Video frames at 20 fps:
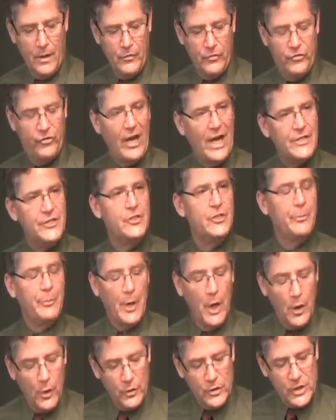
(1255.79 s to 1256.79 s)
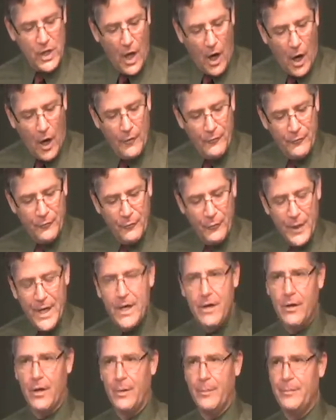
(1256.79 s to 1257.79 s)
juxtapose our
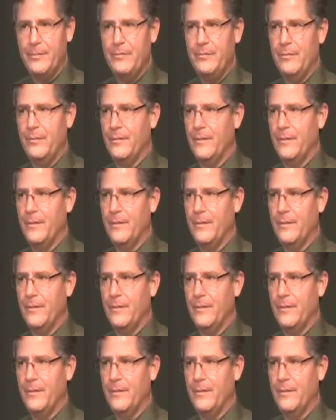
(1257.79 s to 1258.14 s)
freedom